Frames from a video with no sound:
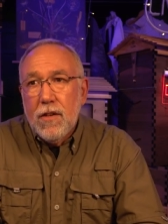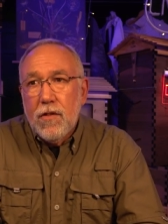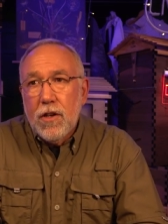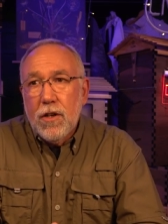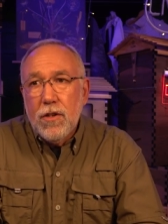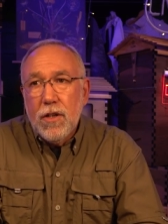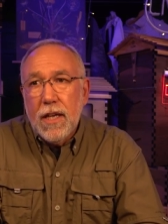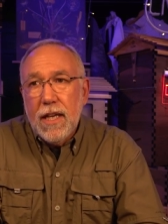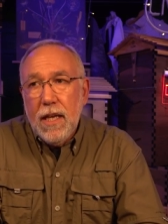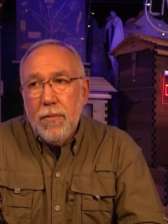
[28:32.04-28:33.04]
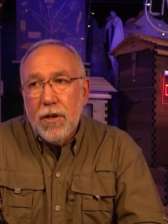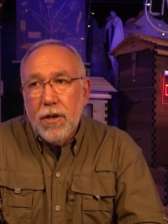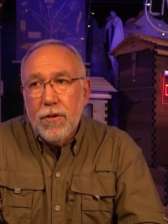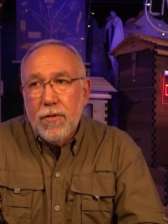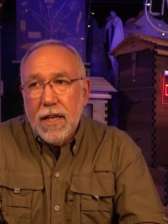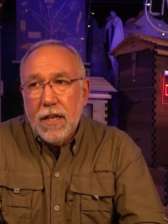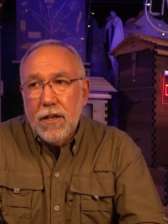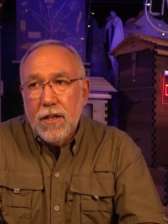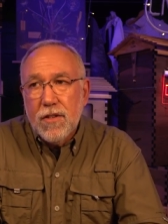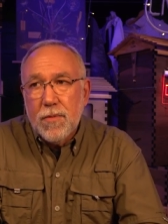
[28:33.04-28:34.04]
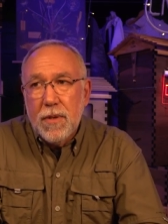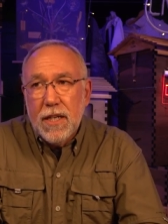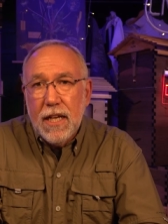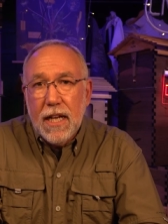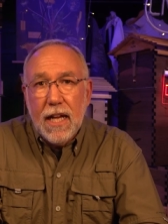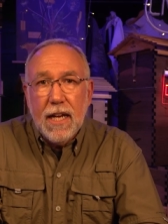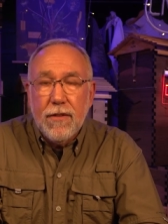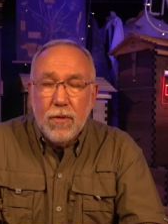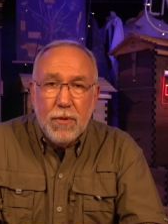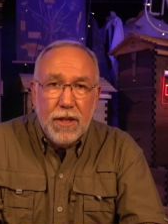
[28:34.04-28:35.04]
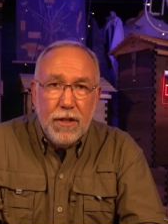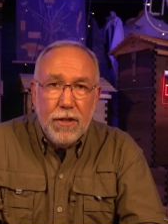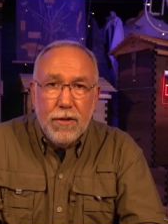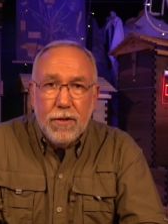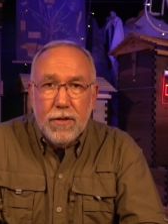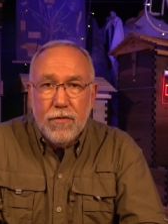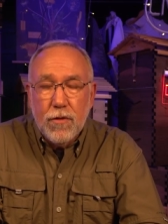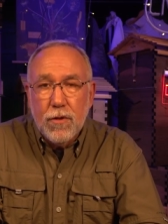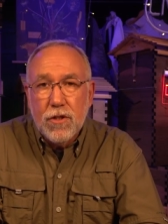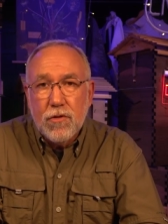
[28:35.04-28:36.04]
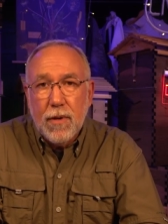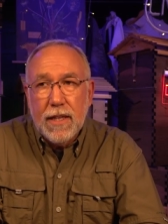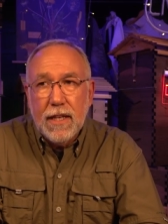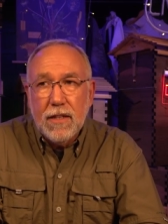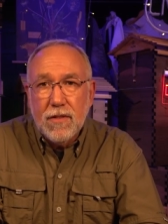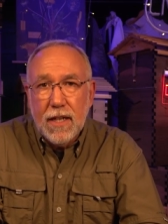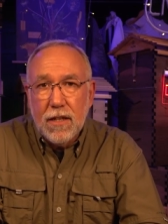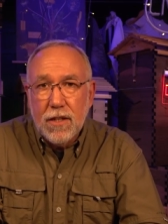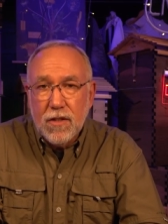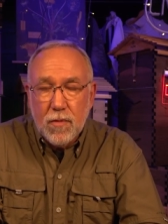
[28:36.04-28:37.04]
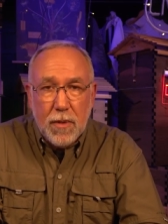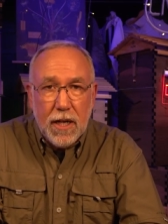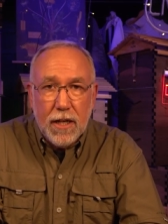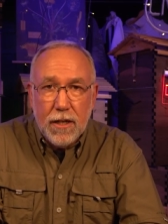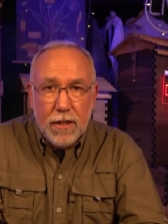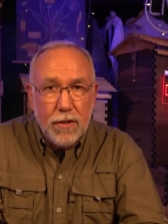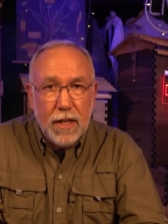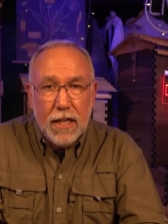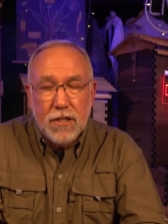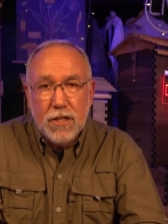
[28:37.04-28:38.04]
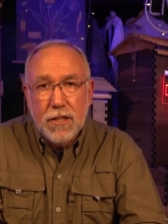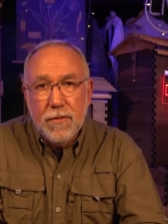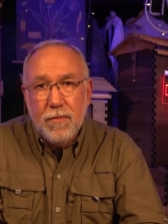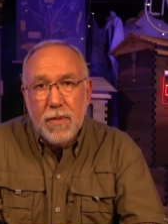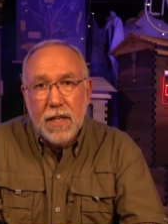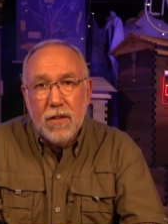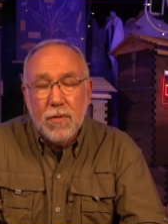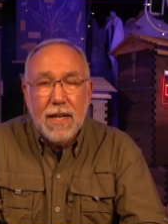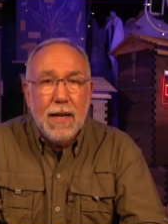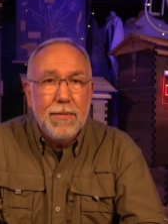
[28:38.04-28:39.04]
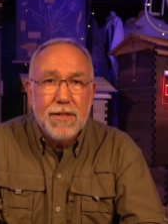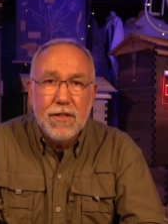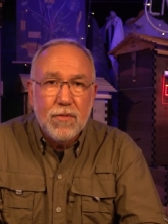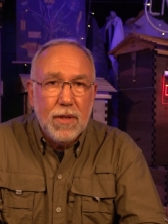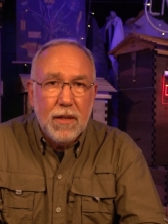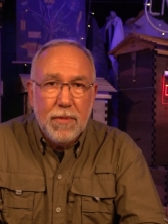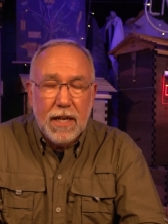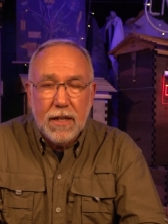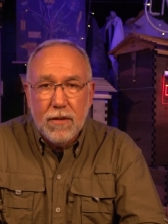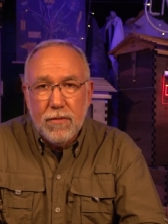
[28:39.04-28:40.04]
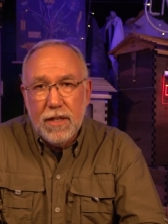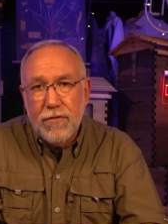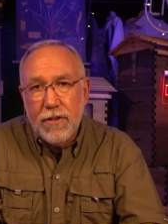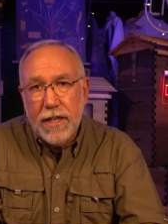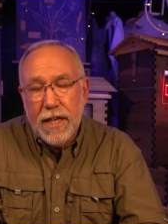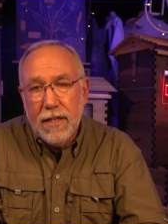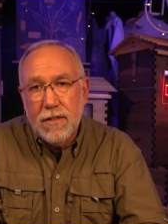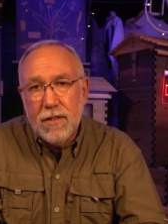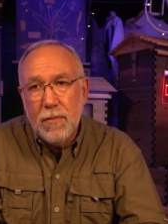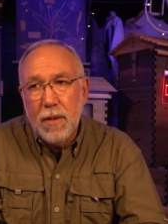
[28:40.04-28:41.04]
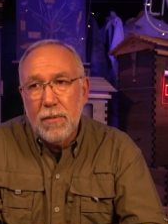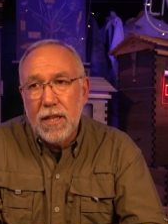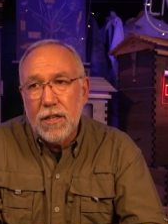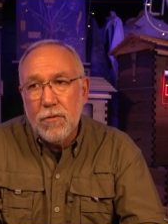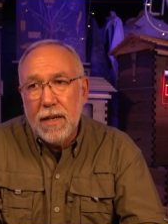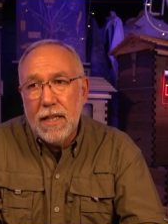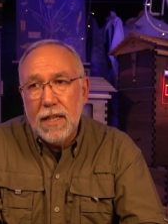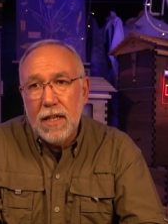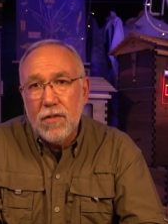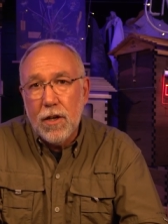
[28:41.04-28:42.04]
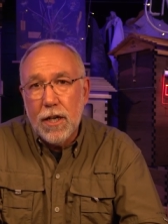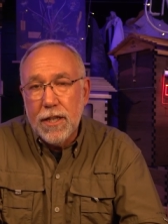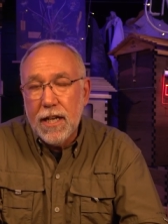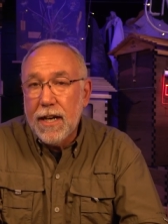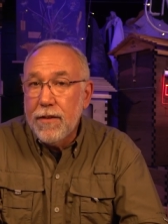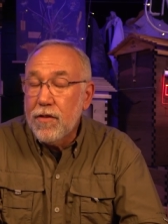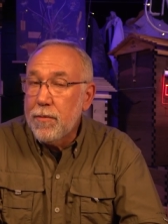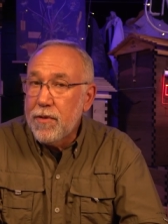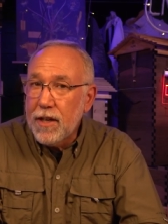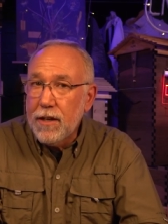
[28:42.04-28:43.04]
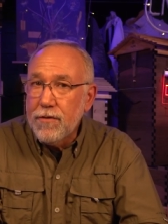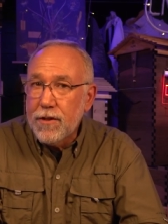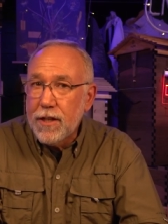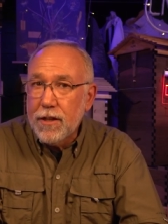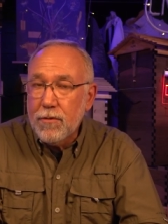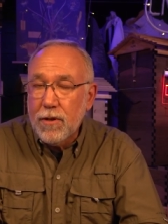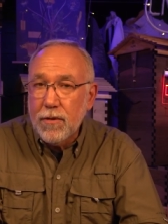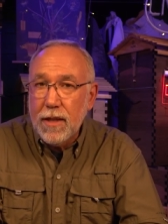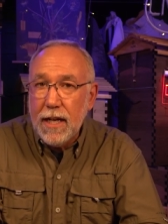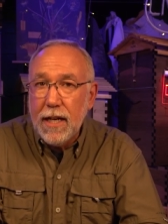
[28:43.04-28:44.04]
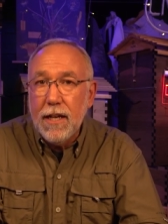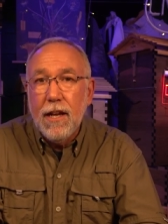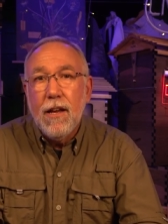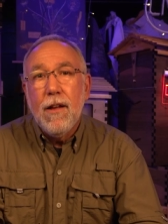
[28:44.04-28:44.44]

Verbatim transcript: So you can keep your own records, but you got to have them with you. And of course, write things down on the spot, on location, because what happens is we get back and we forget. Some people like to write things on the hives themselves. Nothing wrong with that.